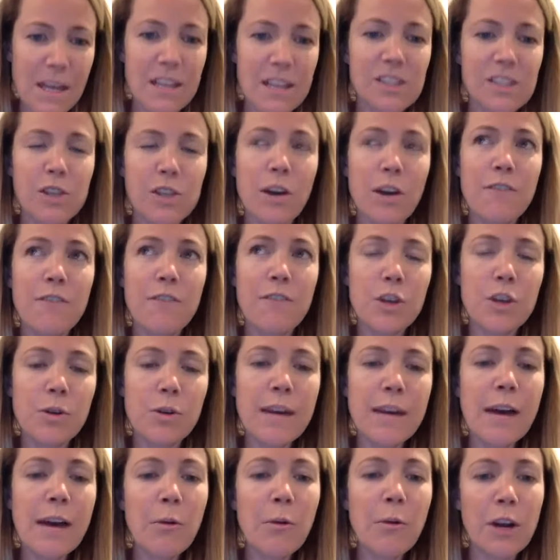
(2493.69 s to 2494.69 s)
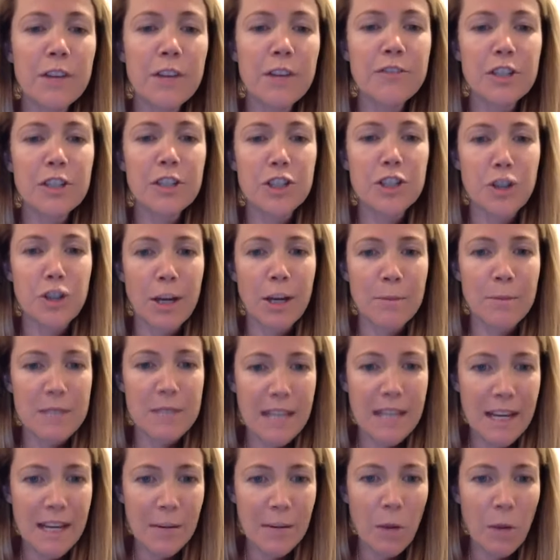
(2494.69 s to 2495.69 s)
so if you get one of your dream
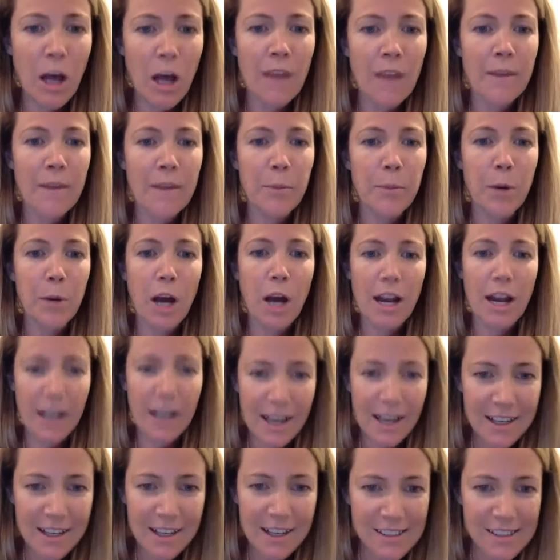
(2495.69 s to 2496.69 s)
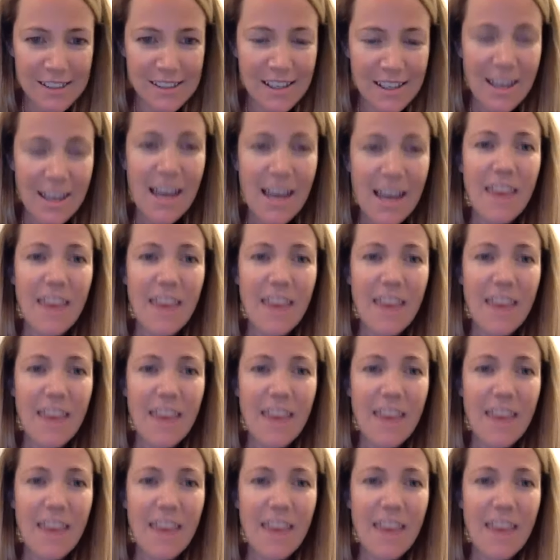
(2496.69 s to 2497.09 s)
team on the products